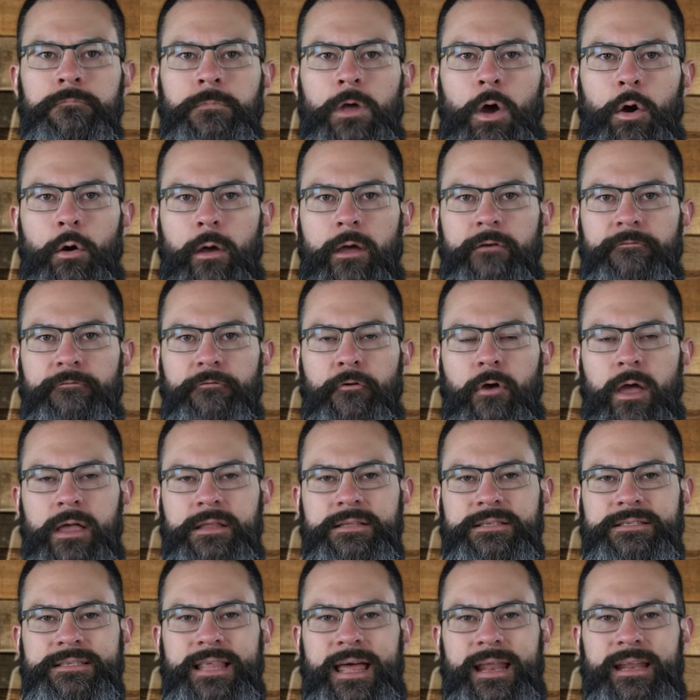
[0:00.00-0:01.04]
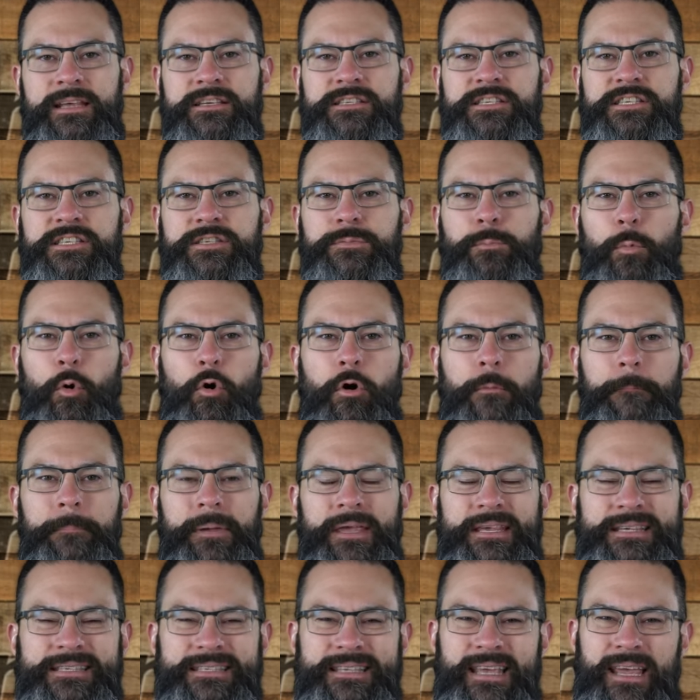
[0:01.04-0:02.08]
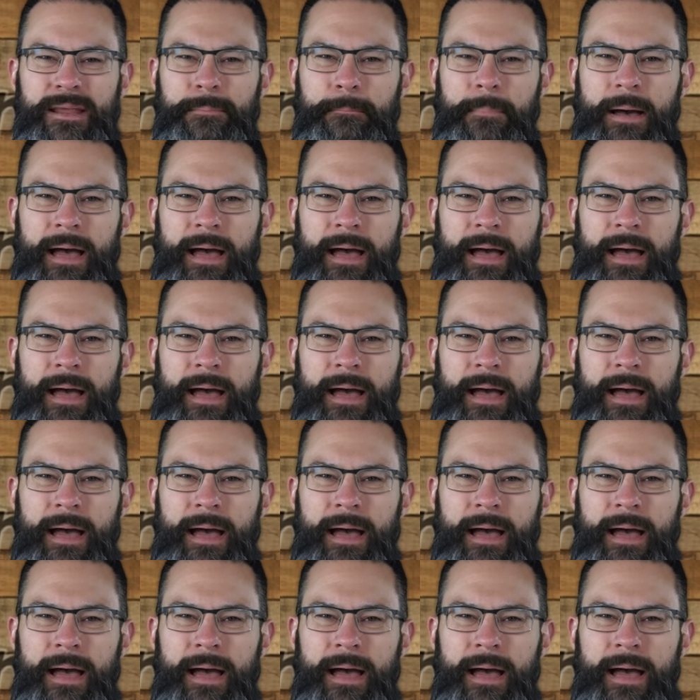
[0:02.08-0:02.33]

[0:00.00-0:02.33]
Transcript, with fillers: All right, friends, that is S'more Beast in